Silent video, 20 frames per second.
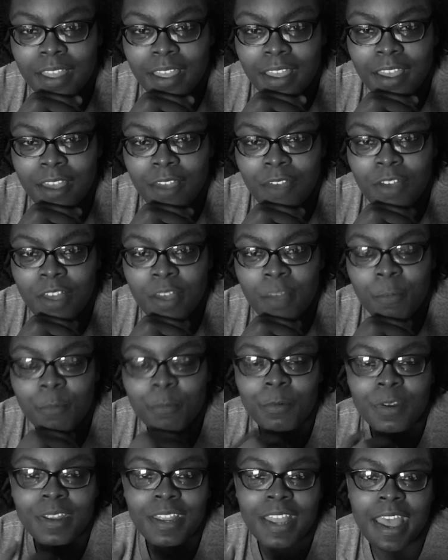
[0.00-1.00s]
how I will
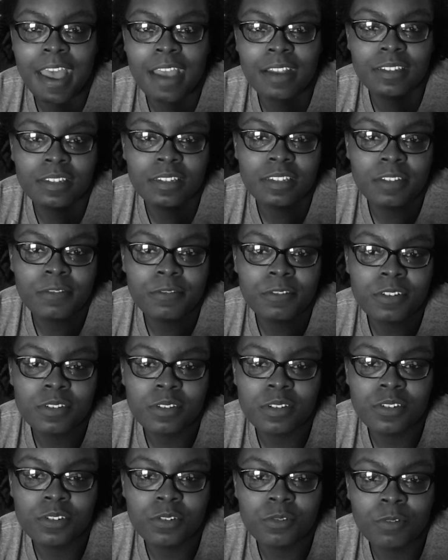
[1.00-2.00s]
react in different
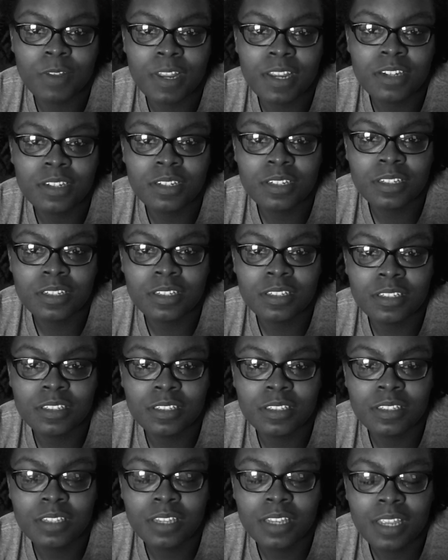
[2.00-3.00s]
situations